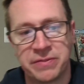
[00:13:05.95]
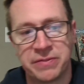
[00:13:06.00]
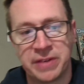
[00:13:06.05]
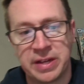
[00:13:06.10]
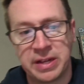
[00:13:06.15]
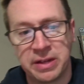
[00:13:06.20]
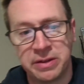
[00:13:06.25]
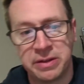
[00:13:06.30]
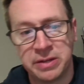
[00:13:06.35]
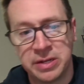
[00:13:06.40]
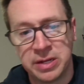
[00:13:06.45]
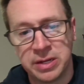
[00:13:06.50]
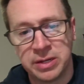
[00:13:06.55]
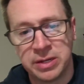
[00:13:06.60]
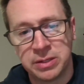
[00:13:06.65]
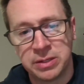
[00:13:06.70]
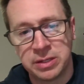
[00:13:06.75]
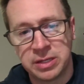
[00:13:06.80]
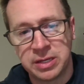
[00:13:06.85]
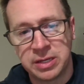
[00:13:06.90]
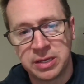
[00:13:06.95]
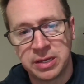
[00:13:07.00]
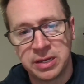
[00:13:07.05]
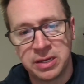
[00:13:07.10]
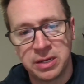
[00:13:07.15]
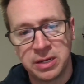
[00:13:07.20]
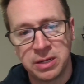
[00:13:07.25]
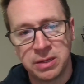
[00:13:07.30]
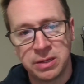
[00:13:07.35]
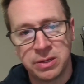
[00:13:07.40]
If I can get
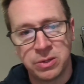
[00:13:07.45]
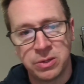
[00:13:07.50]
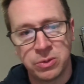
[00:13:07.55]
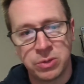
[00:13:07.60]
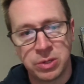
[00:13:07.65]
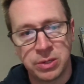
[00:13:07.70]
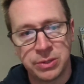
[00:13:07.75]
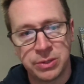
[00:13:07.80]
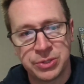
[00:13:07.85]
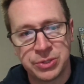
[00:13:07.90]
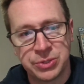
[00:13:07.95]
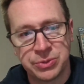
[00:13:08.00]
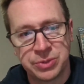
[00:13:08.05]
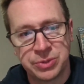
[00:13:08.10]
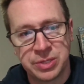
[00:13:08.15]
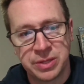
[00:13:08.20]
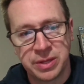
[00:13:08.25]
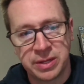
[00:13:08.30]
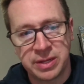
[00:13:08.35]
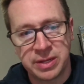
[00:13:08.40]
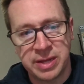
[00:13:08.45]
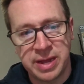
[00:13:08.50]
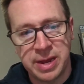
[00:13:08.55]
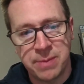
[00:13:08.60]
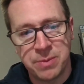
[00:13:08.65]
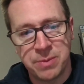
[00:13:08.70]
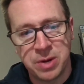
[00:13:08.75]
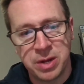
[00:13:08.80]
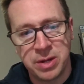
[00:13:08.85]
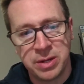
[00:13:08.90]
it a little closer to the
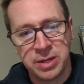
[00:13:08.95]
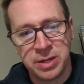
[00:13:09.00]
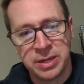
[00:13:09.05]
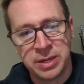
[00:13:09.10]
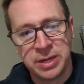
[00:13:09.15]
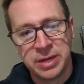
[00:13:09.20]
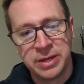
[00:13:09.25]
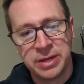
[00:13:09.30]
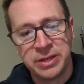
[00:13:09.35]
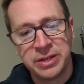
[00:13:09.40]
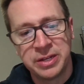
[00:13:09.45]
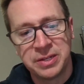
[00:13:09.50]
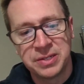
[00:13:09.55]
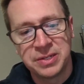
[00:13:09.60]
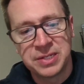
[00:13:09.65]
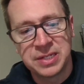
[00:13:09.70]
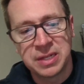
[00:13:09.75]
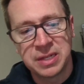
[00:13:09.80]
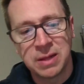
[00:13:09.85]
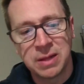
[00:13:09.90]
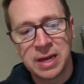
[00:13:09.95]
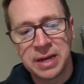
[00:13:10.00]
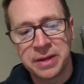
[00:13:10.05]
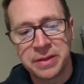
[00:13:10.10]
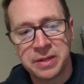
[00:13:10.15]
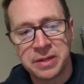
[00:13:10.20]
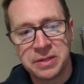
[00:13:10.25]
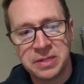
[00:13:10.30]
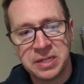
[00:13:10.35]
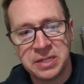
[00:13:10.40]
camera, you can see a lot of
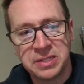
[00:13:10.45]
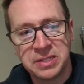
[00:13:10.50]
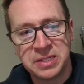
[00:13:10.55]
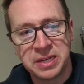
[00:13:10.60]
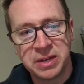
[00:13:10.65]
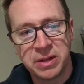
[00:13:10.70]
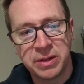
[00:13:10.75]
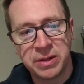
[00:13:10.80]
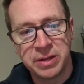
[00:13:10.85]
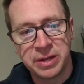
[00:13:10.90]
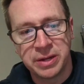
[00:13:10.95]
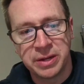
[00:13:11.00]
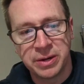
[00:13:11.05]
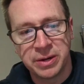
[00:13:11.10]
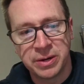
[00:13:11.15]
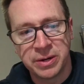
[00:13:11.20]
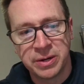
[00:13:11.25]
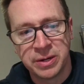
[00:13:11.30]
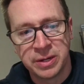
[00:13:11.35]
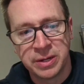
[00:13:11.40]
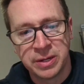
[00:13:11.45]
the detail here.